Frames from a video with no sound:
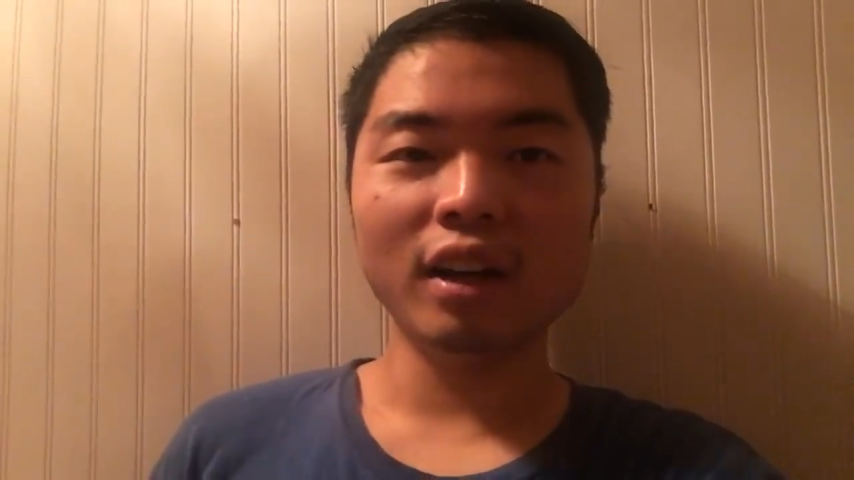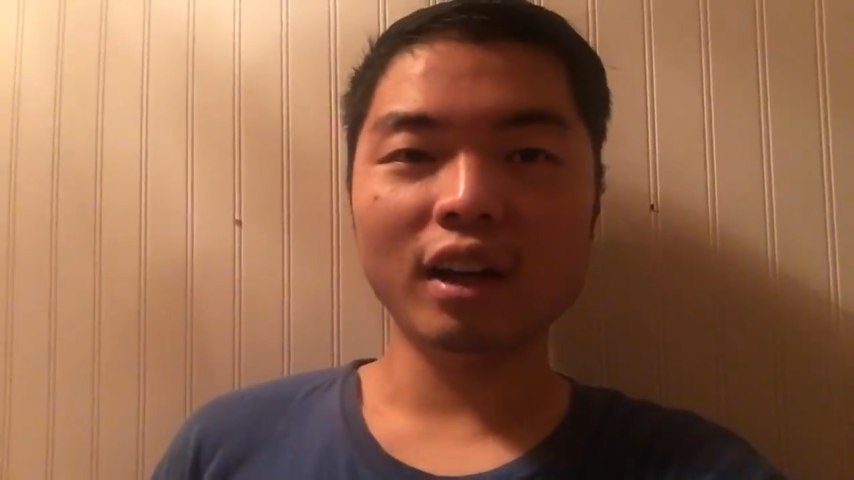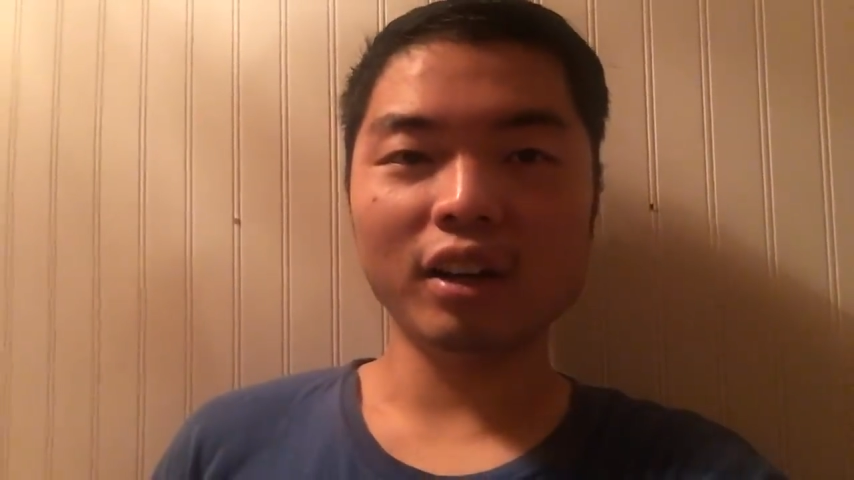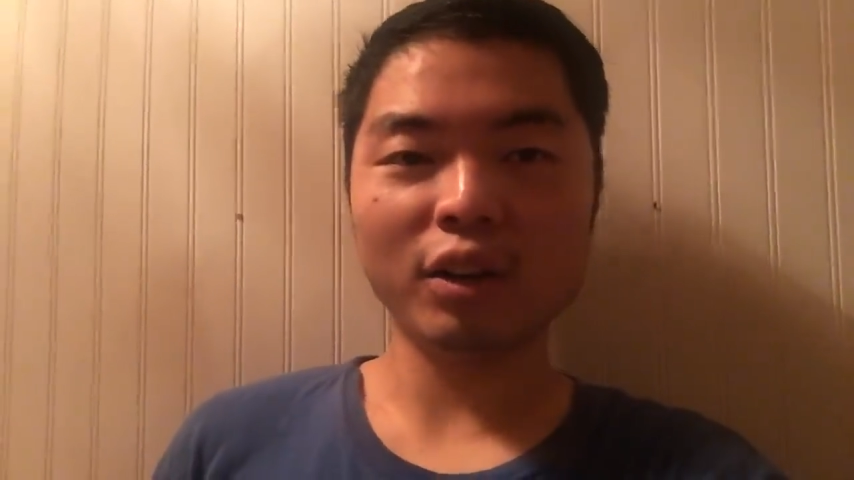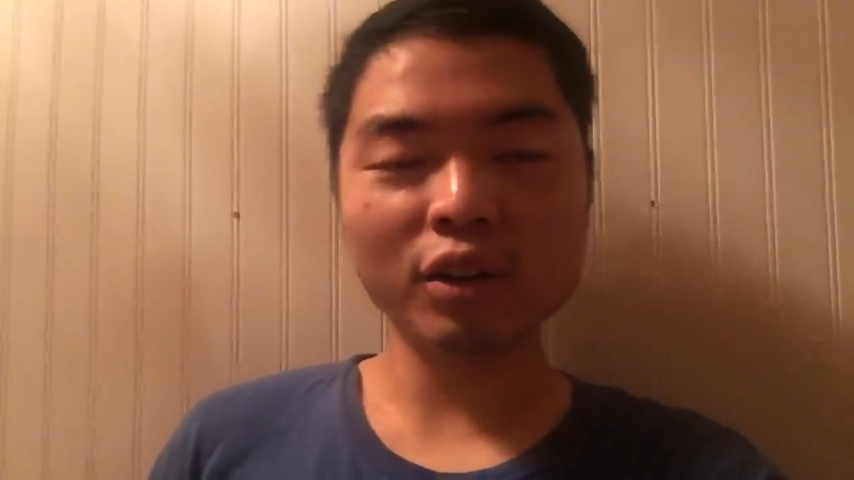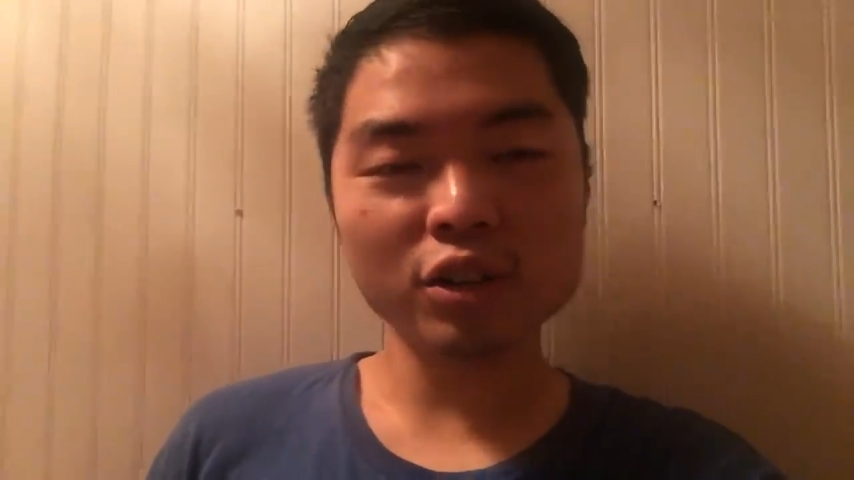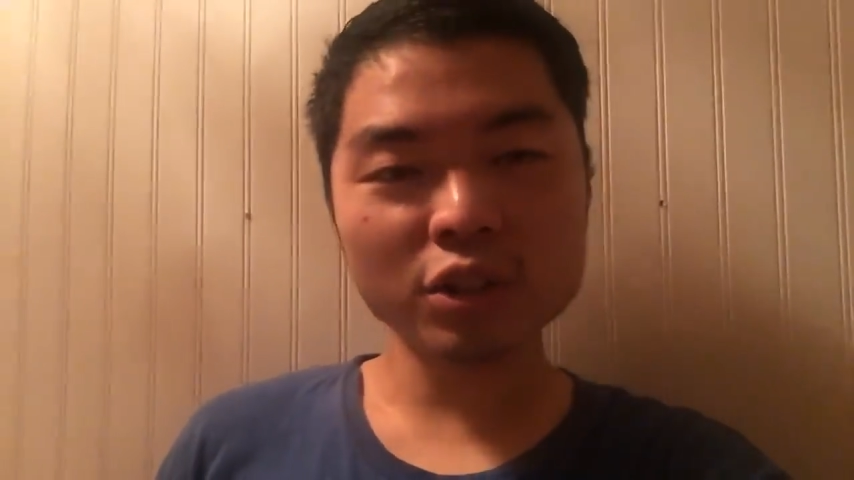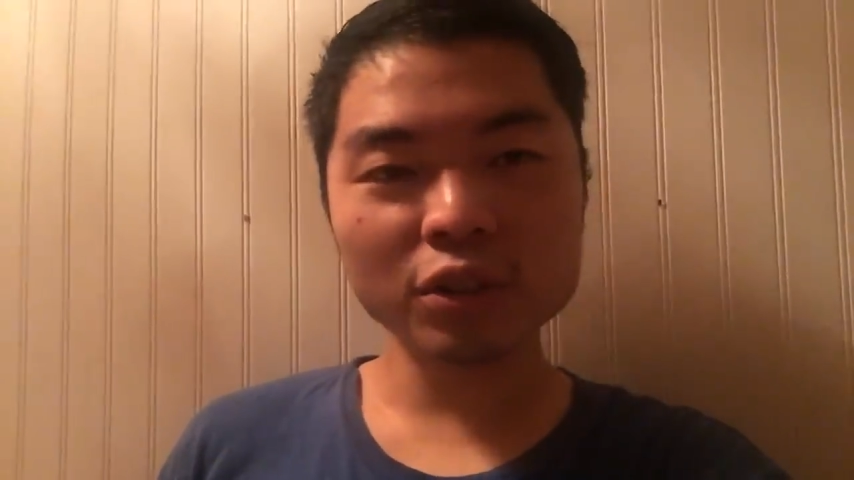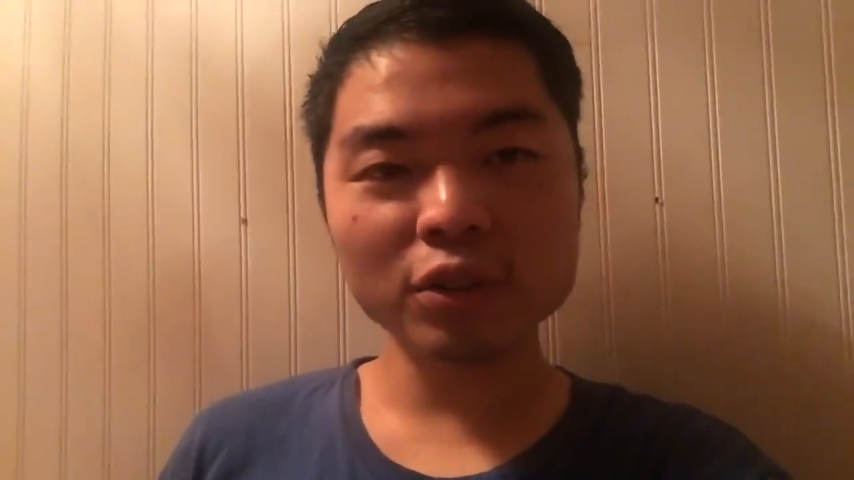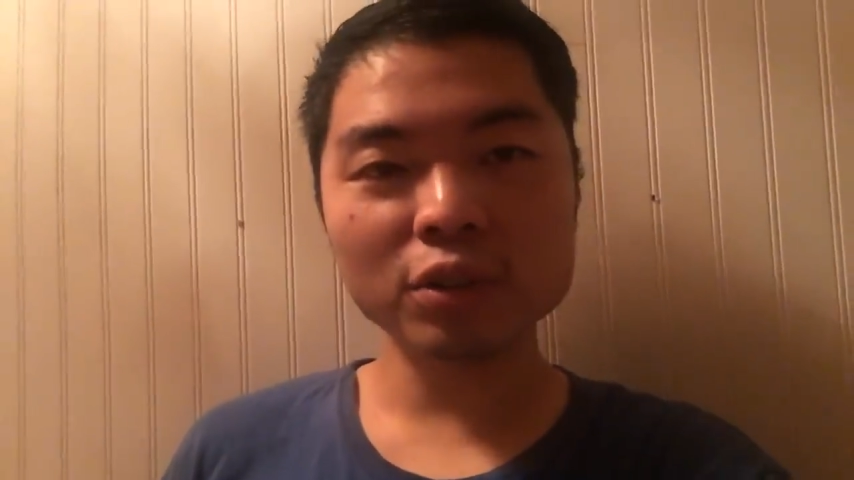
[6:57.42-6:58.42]
I encourage
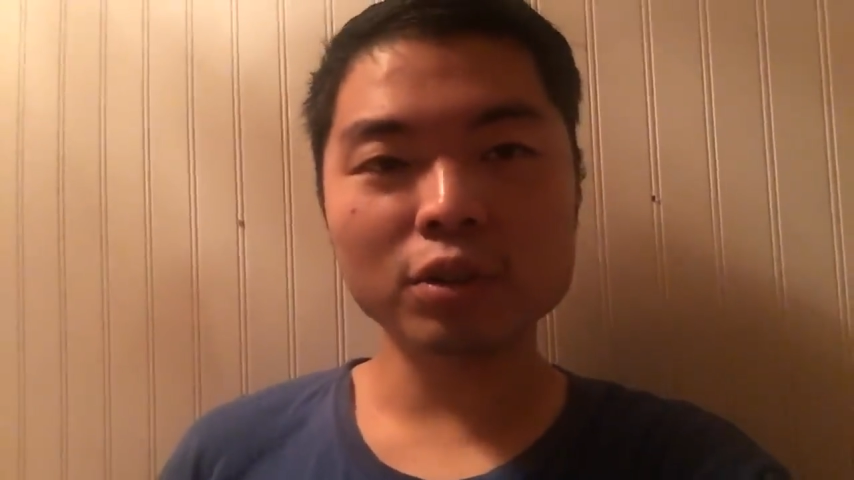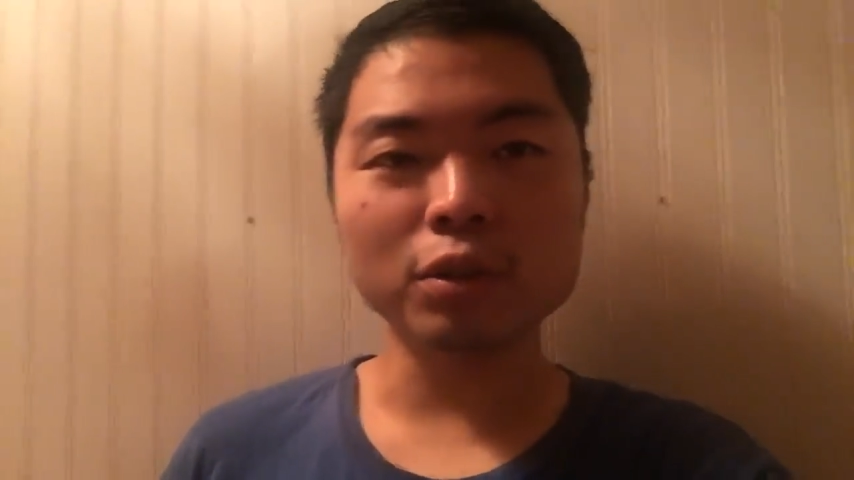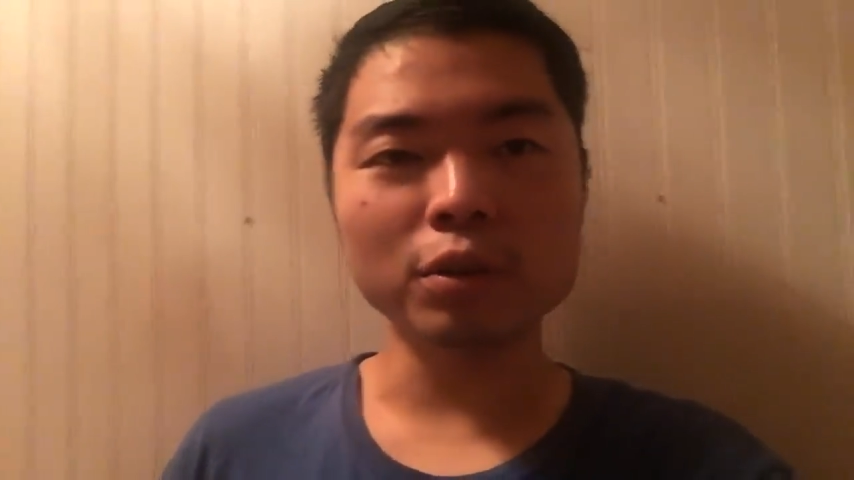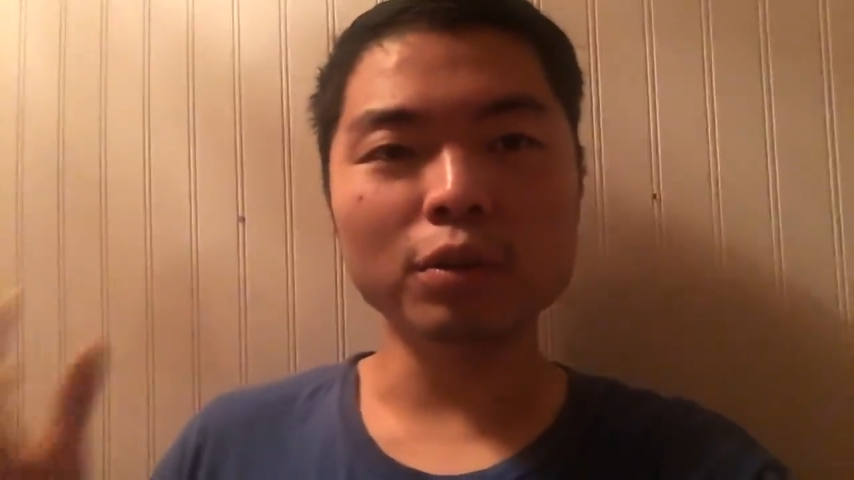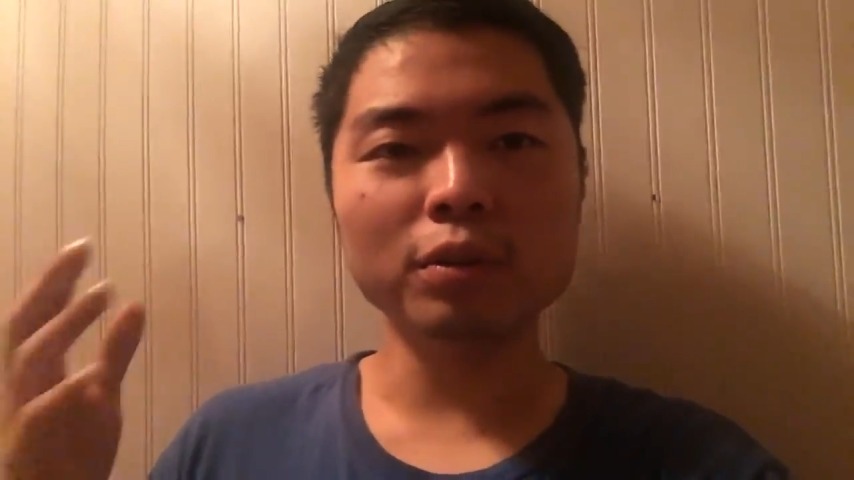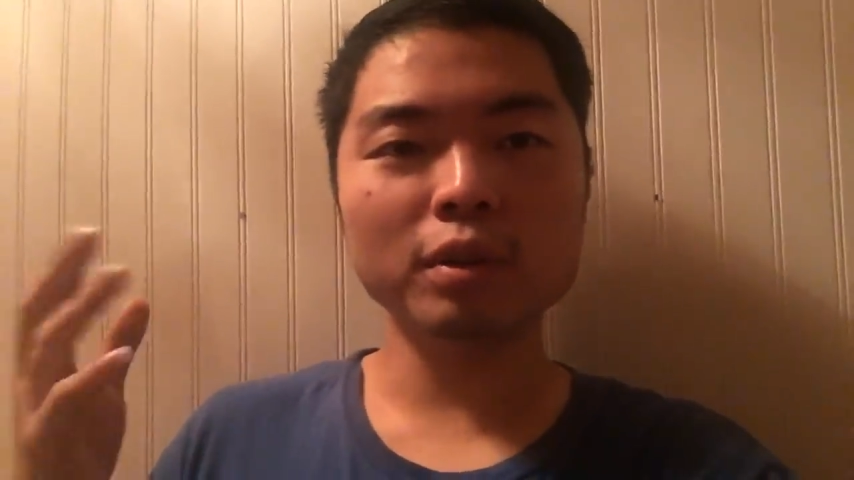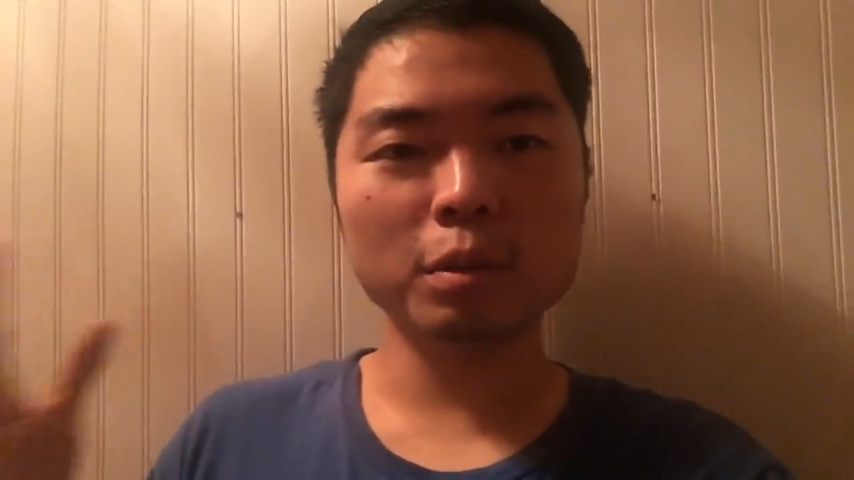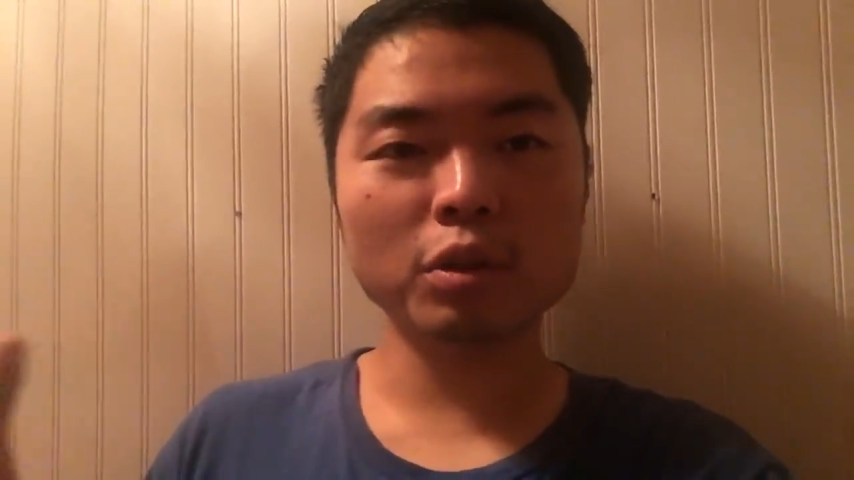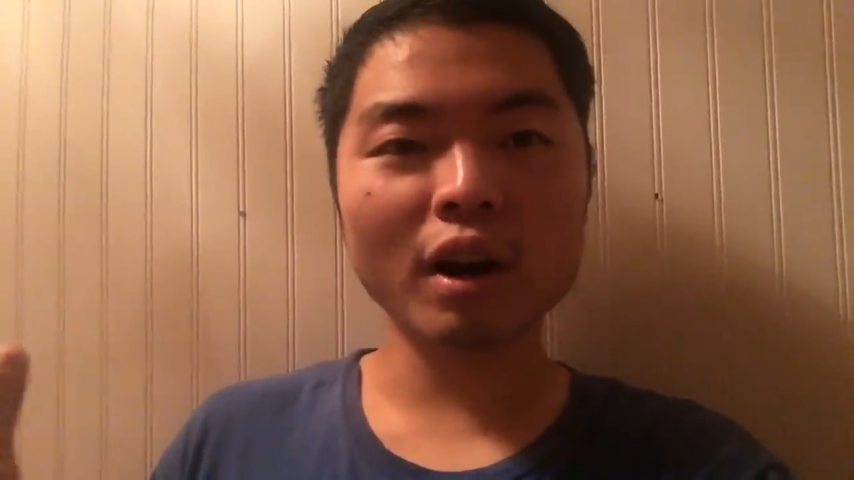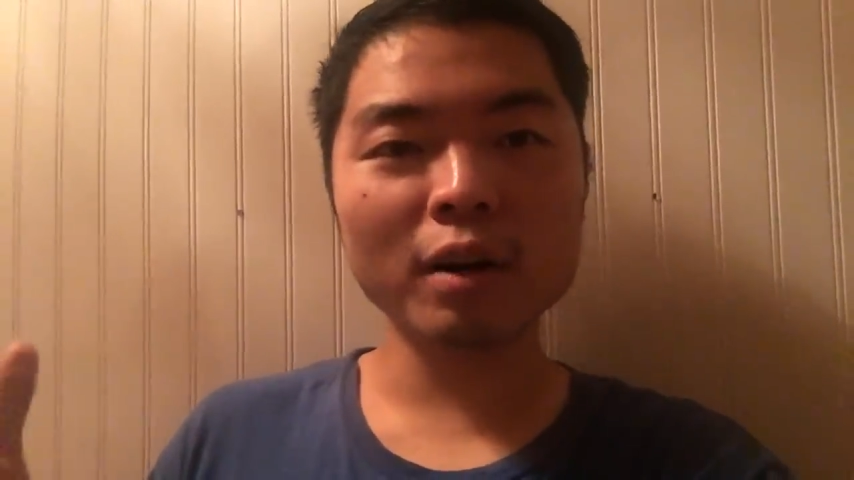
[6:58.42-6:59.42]
you to
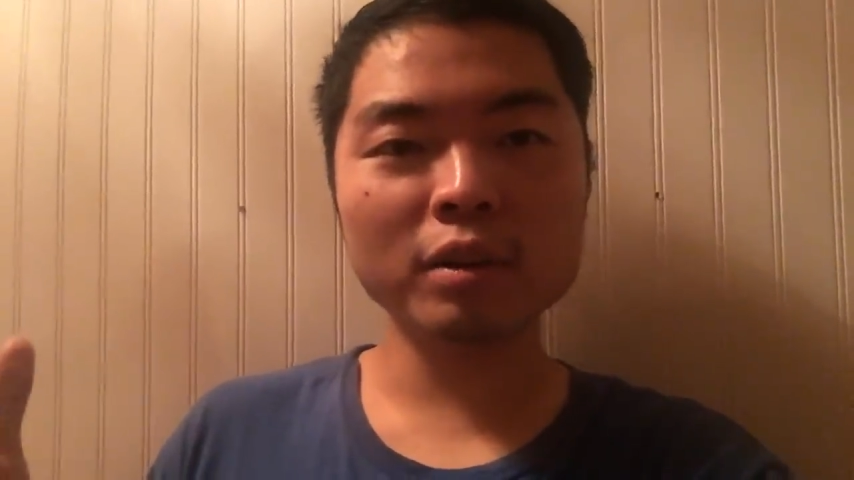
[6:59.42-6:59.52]
subscribe